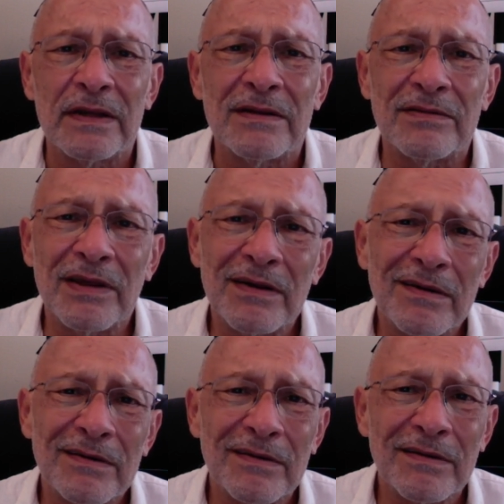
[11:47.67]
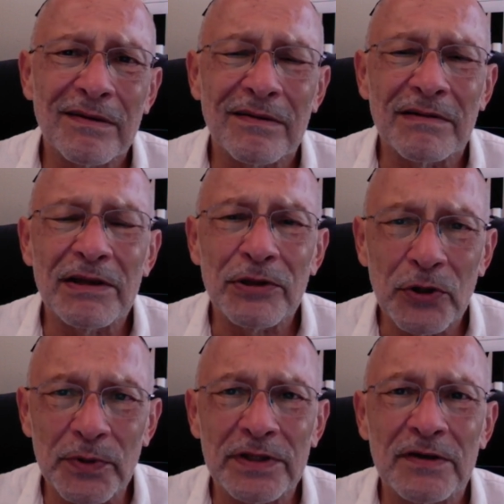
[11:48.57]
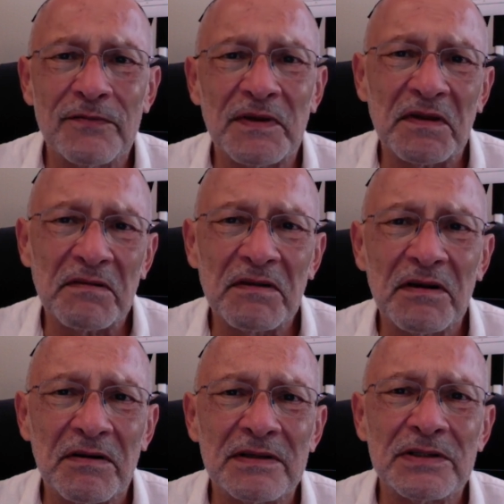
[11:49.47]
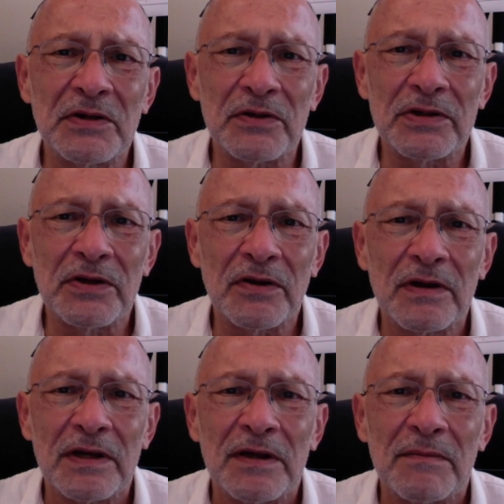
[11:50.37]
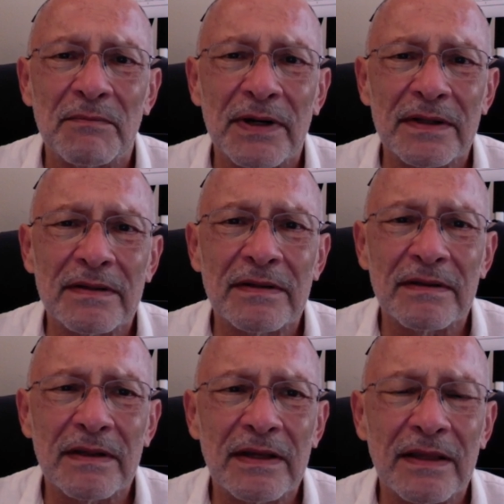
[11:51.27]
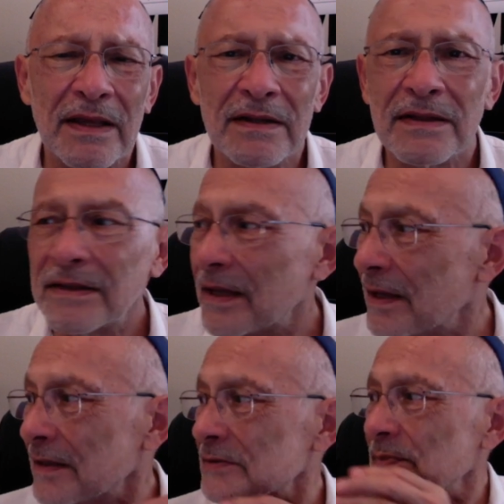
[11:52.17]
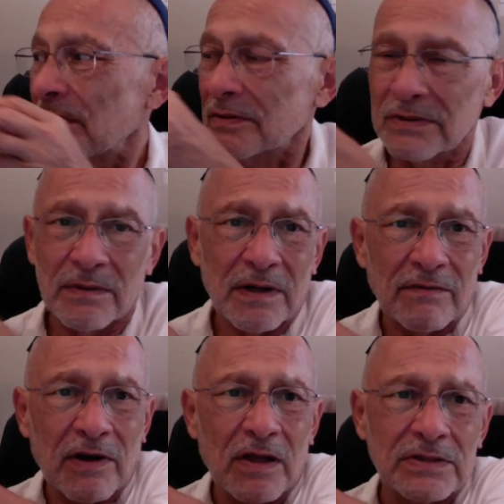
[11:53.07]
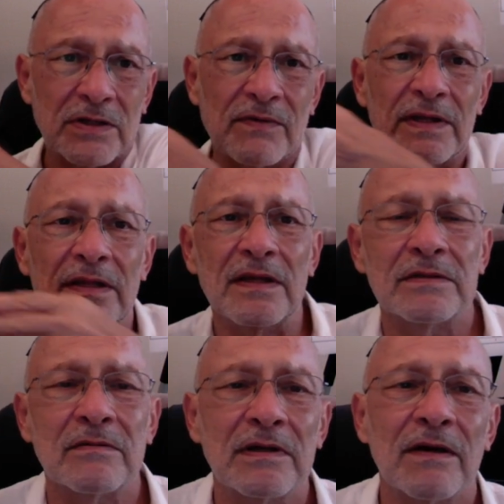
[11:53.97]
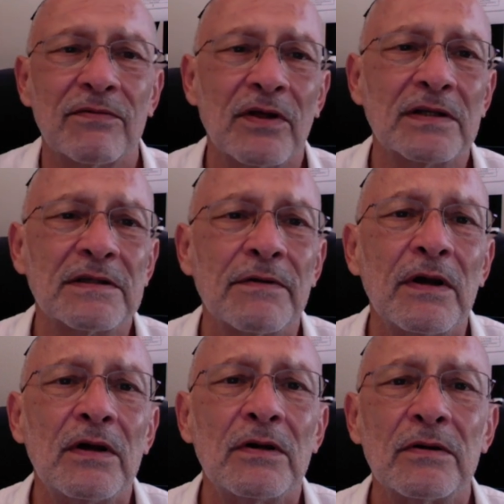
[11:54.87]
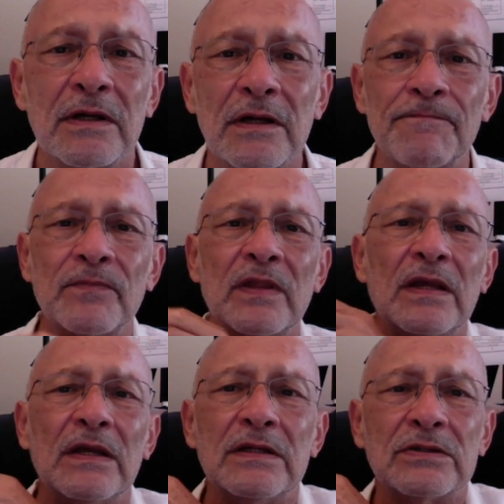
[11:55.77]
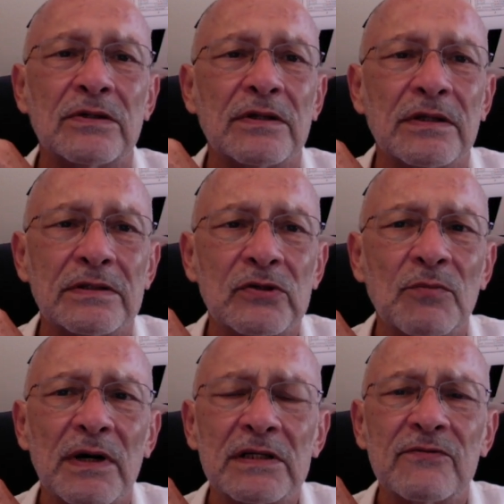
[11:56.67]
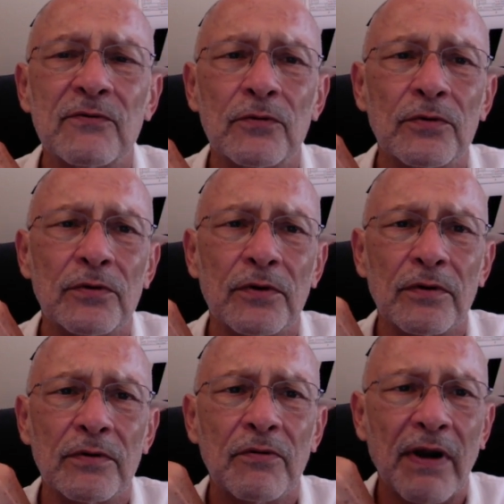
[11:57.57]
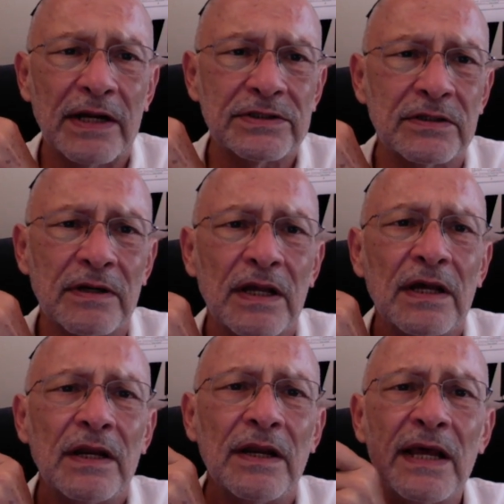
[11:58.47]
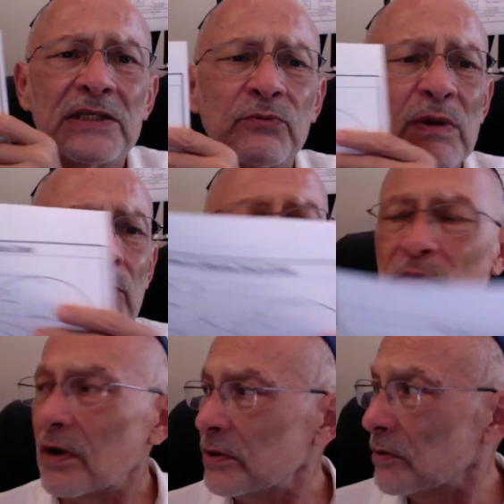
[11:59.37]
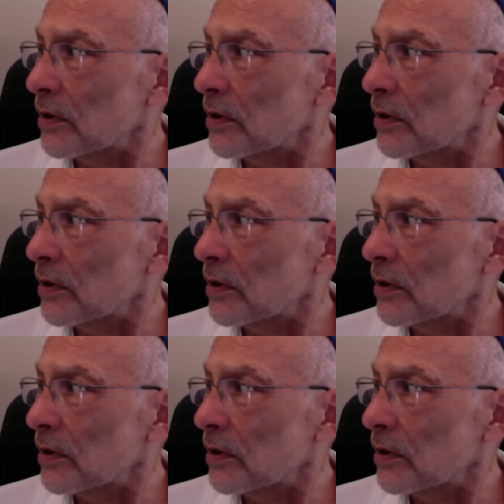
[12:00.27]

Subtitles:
they are intuitive and, it's good, but at the end of the day, it's better some kind of closet of ideas, okay, of thoughts. Okay, so much for crashing. Next, we move on to